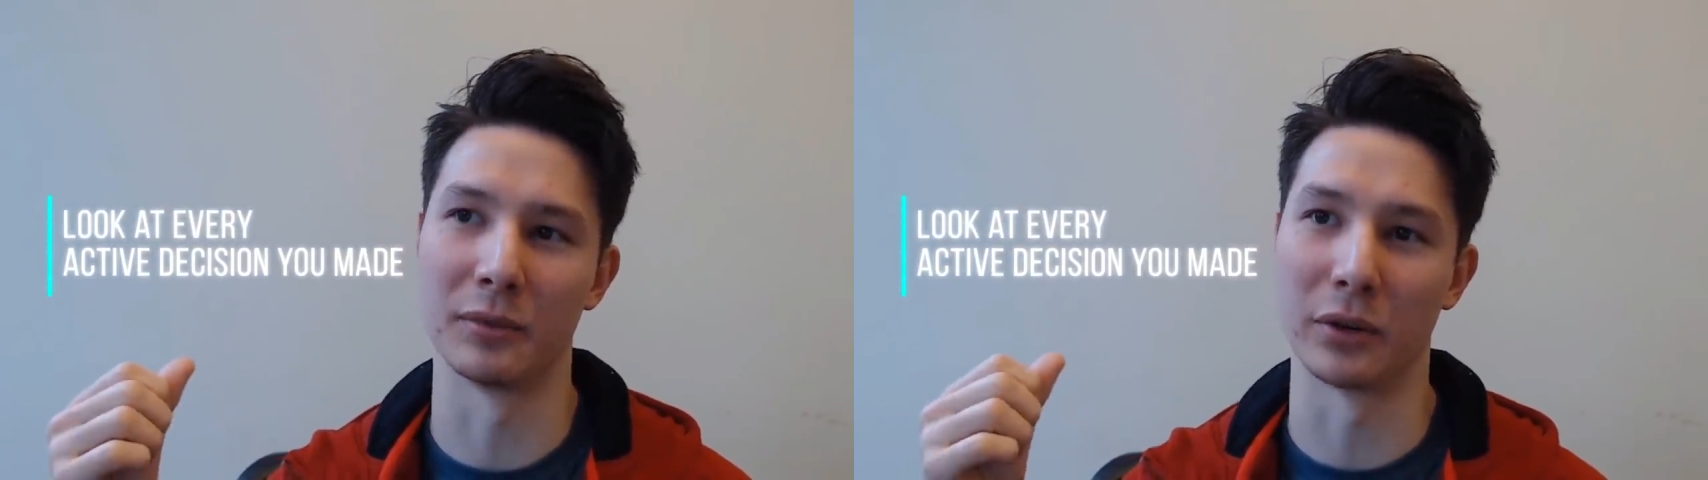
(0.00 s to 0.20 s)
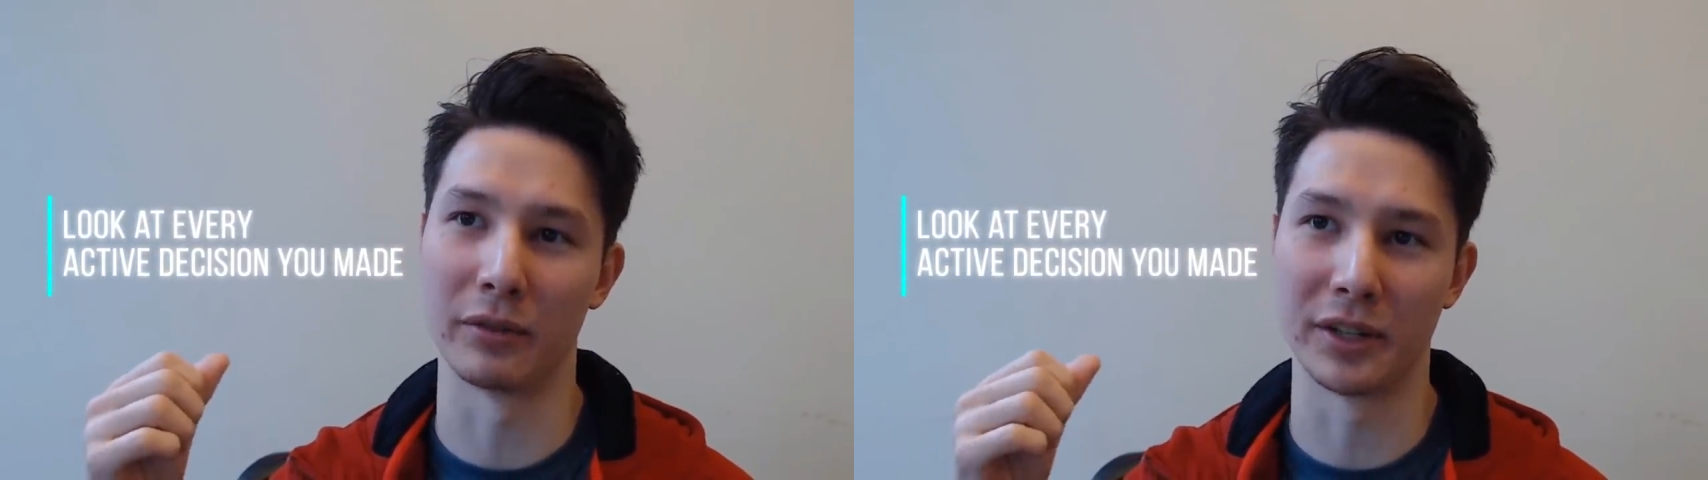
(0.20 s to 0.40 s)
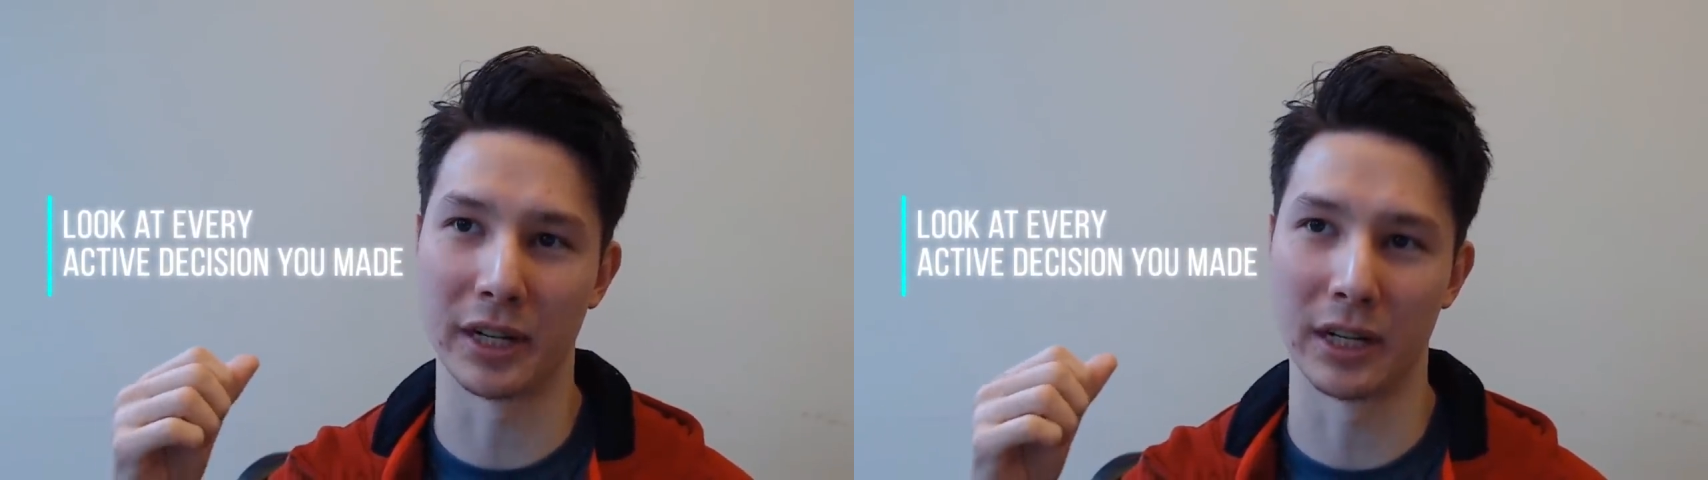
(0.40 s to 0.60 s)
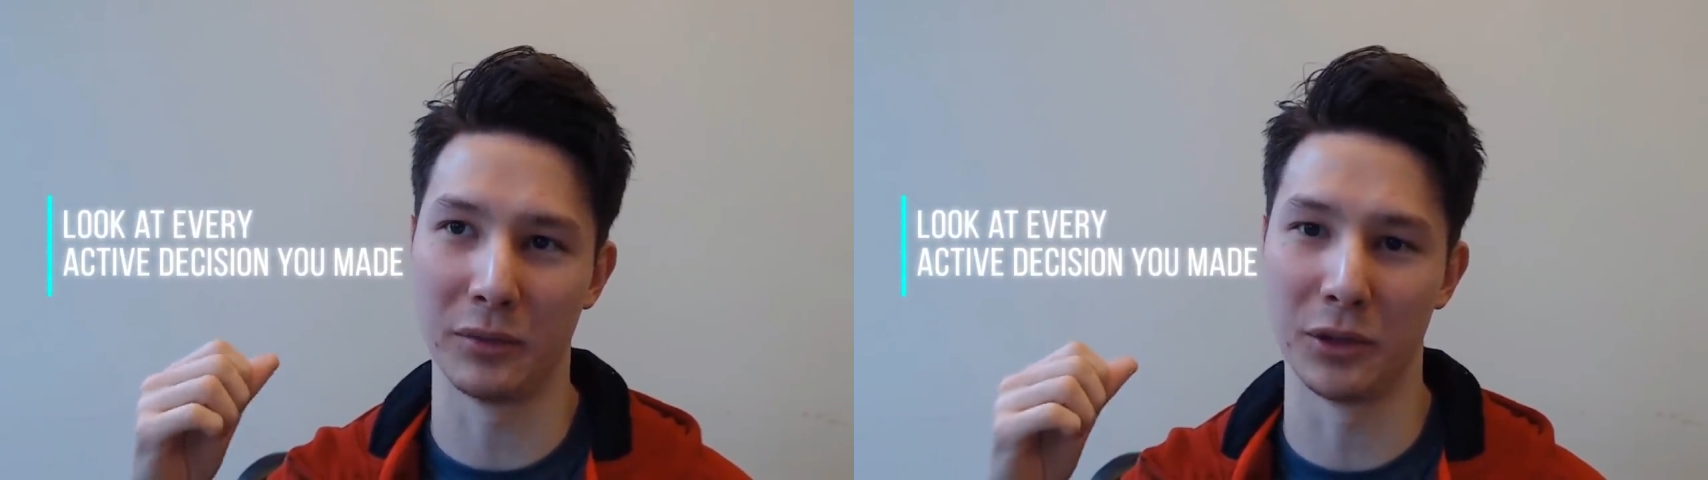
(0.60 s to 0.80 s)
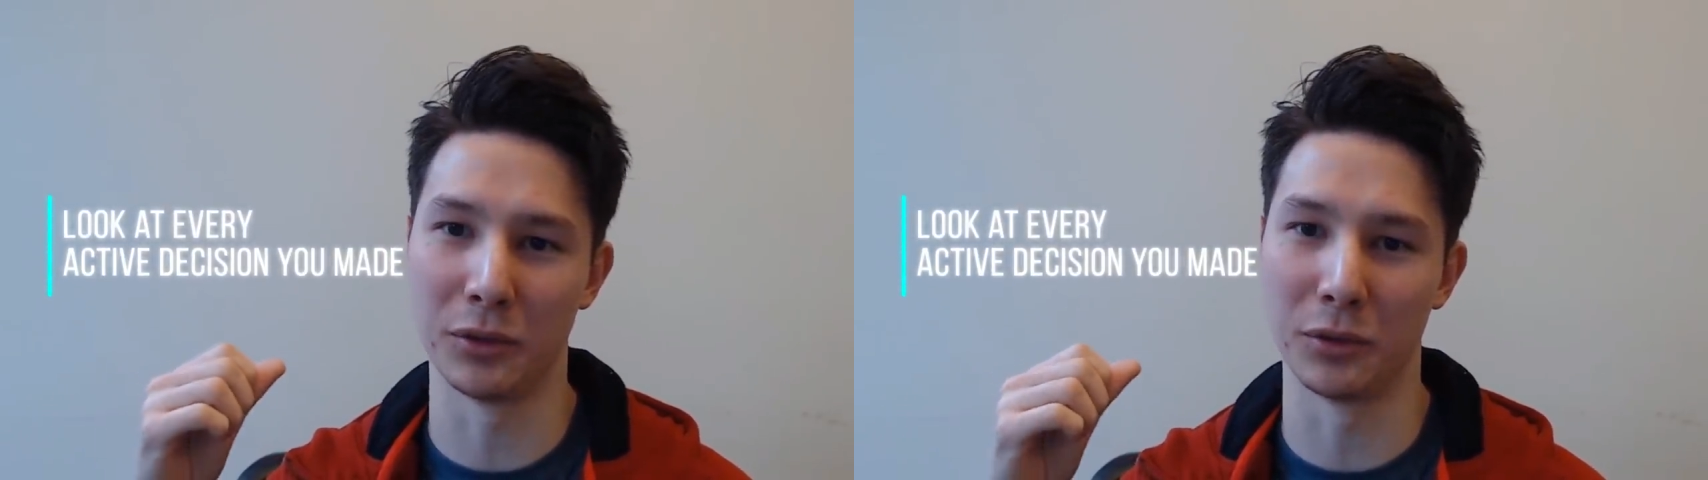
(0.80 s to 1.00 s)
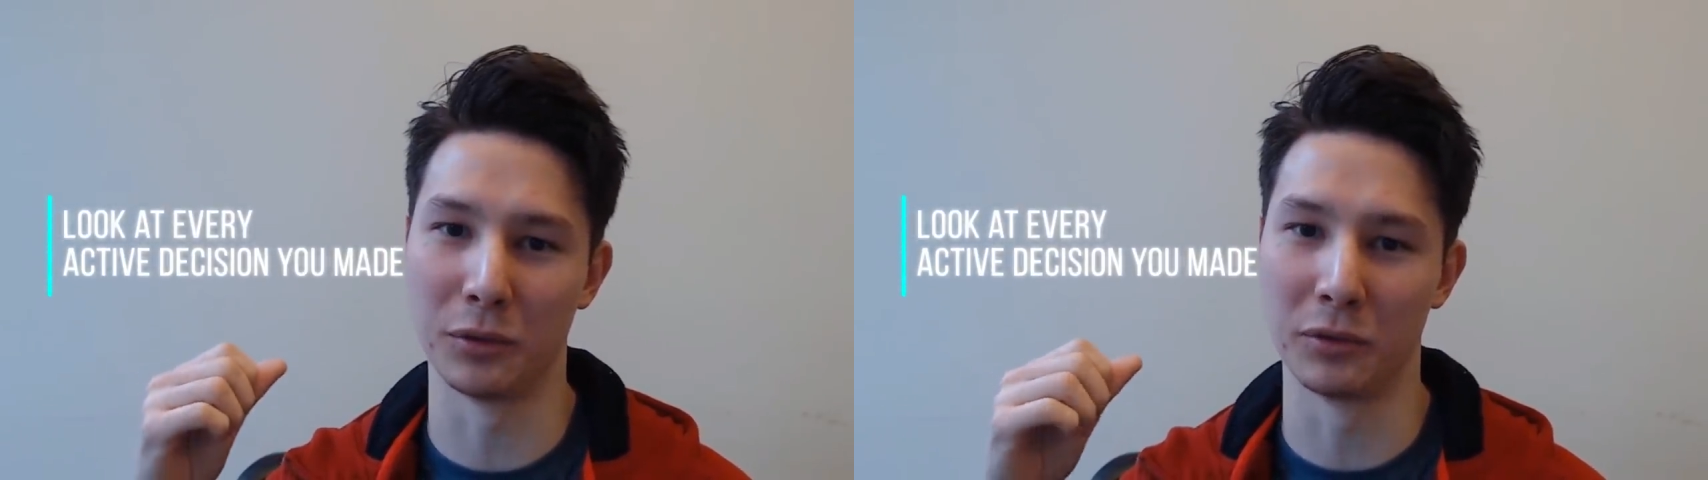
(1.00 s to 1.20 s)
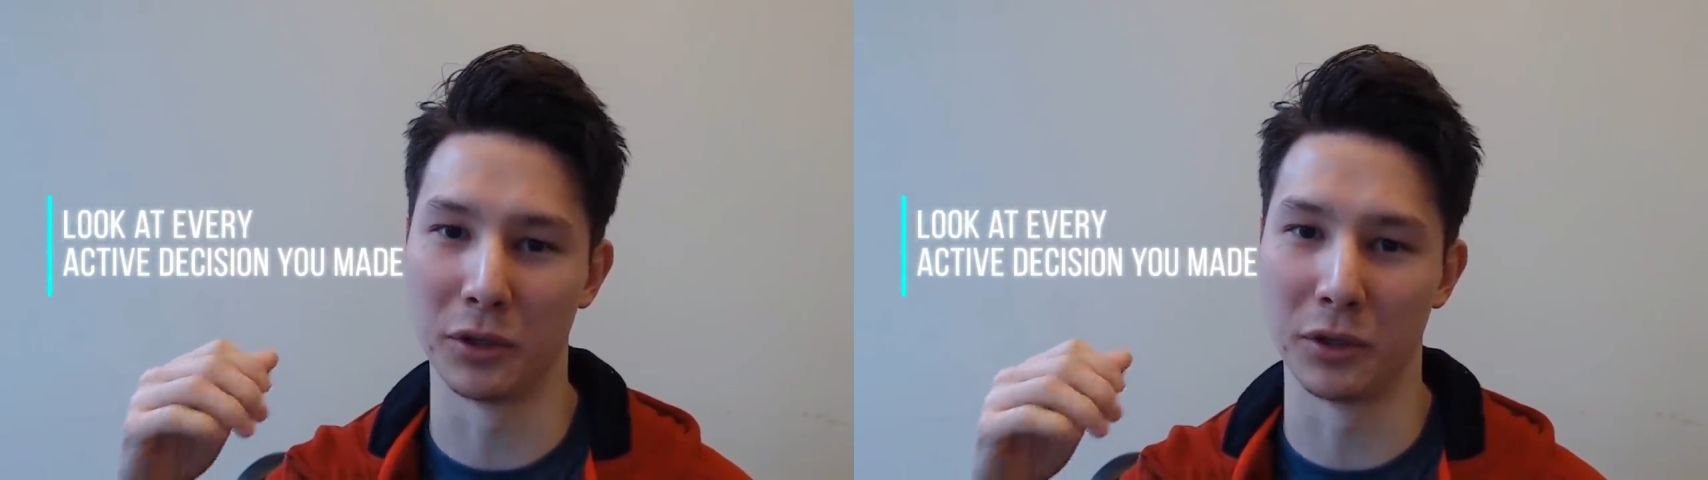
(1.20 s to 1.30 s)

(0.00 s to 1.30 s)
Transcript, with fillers: Um, so every time you